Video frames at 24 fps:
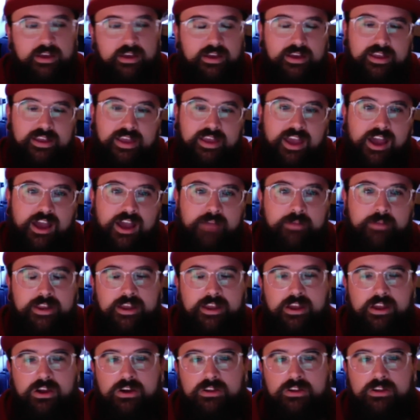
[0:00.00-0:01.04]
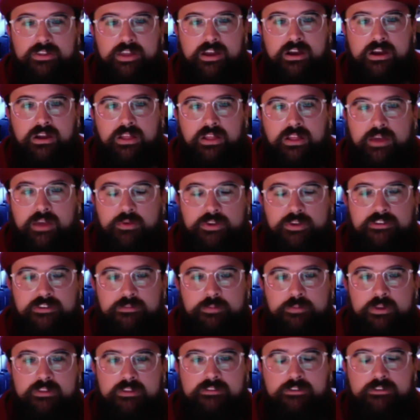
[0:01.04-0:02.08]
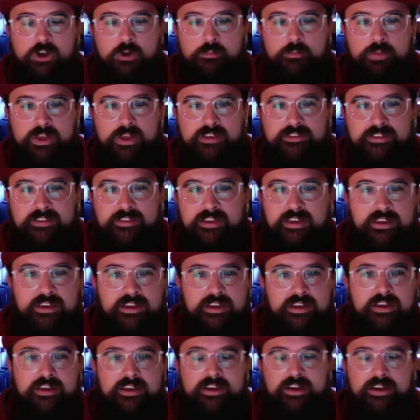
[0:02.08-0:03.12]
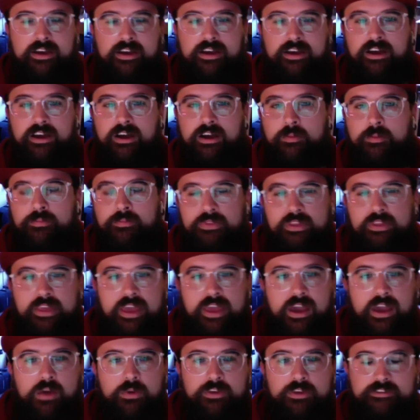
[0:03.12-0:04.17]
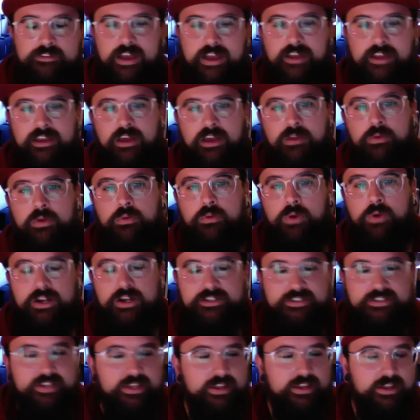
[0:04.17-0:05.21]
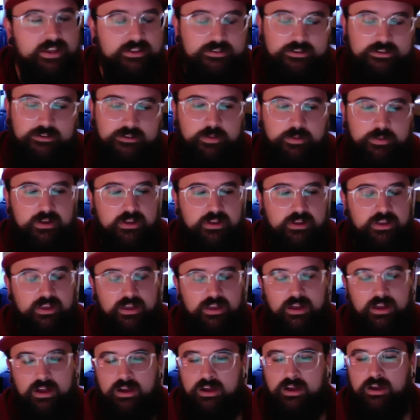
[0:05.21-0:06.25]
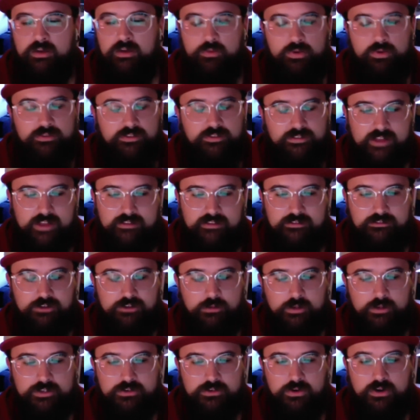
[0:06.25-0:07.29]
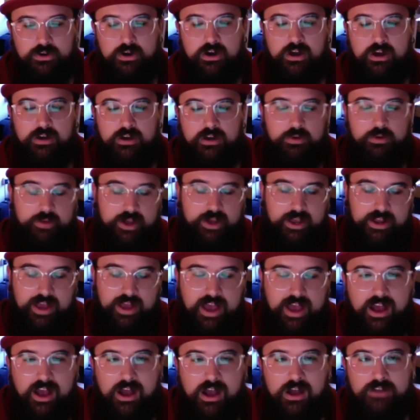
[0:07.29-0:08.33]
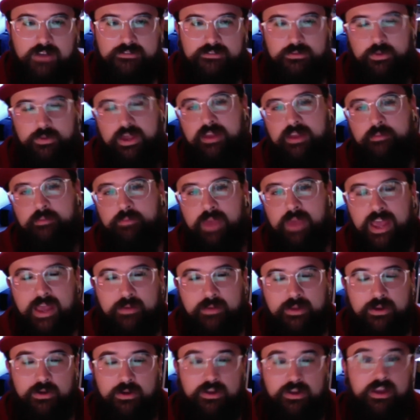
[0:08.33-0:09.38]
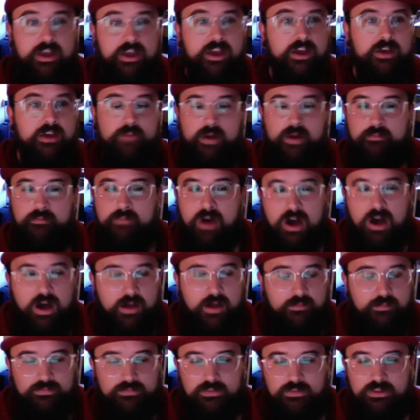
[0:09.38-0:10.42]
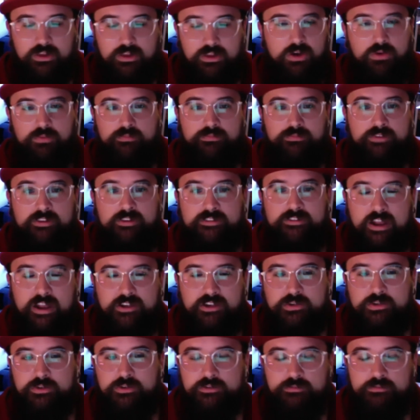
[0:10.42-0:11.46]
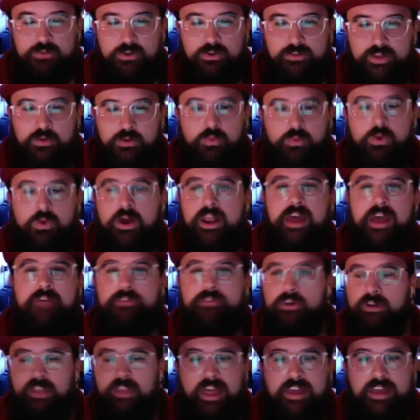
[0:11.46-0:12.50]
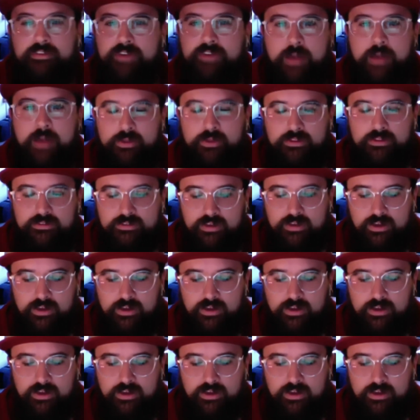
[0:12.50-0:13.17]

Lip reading: yeah, I mean, here and there, like, we've just been so busy. Yeah, we sat down and we watched it. It's just been, we just had so much going on, and we're buying a house, or we had a baby, or my mom, decided she was moving, or whatever. Life happens.